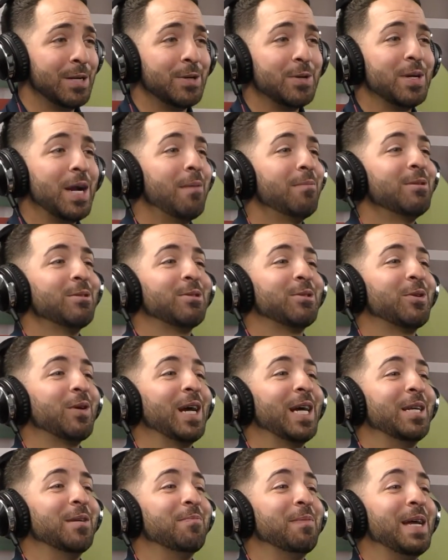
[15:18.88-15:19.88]
Dude, I'm just
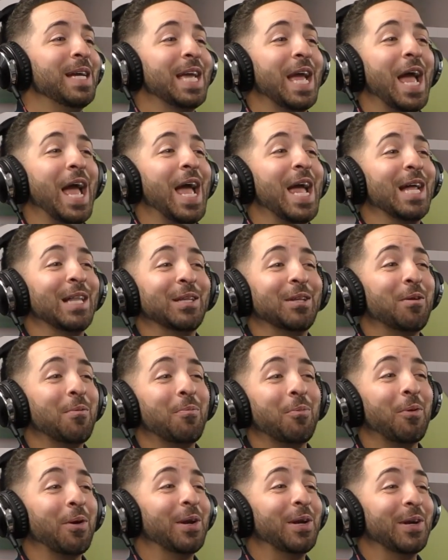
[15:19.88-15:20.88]
trying to make A little
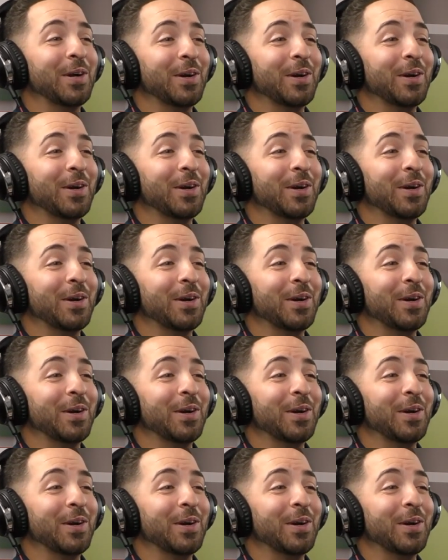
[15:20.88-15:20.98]
prettier.